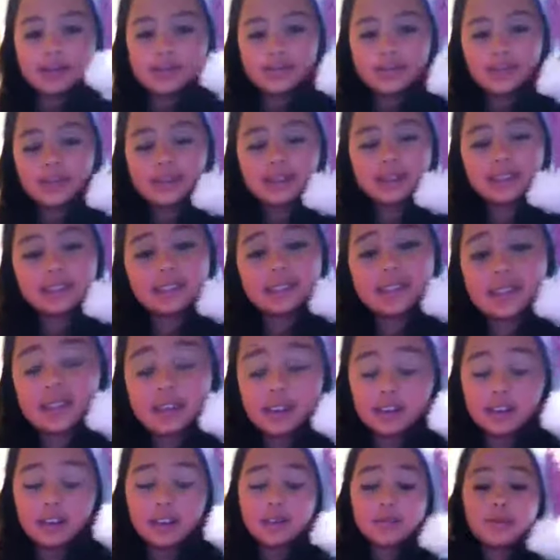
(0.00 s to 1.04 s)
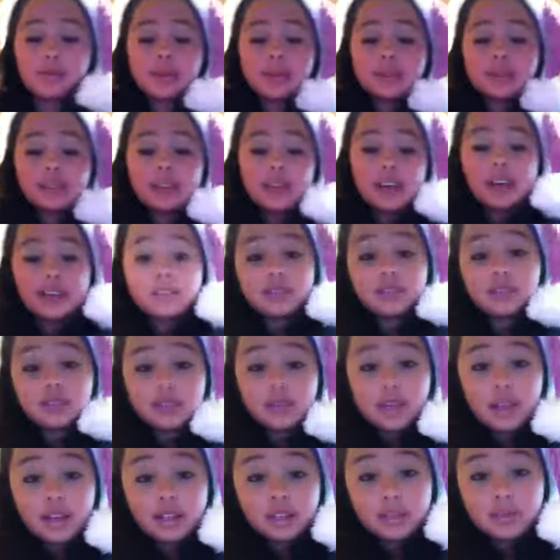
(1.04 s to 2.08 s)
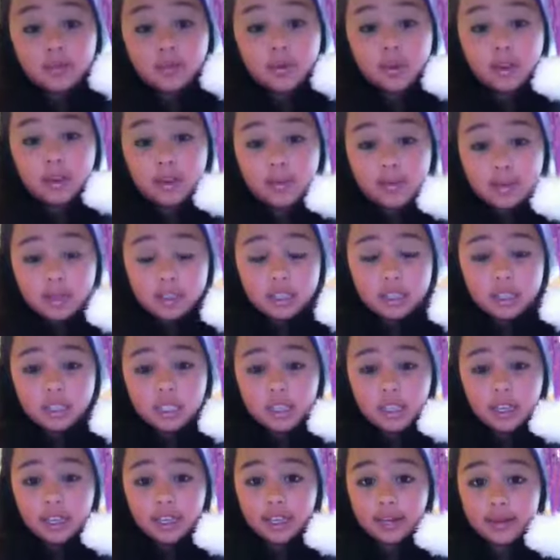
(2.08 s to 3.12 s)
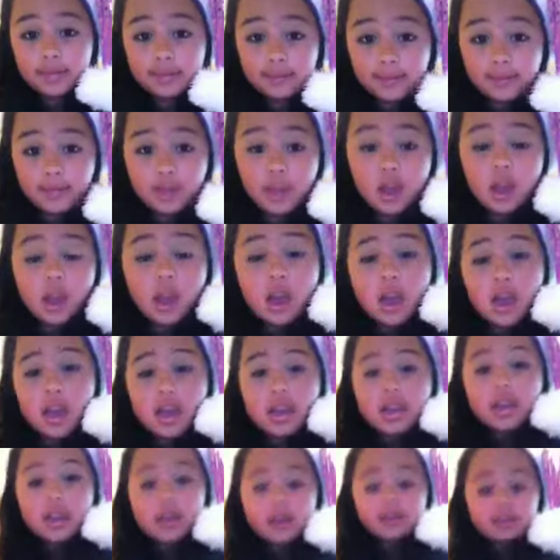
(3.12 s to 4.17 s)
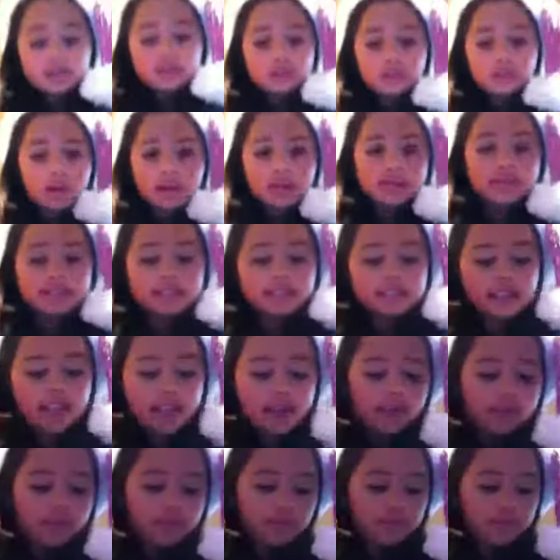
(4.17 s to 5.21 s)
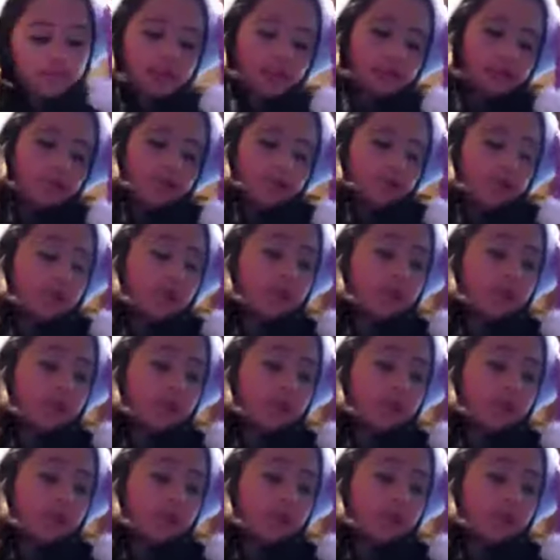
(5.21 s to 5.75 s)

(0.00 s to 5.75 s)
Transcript: But, um, yeah, so that's pretty much it. And I also got this outfit for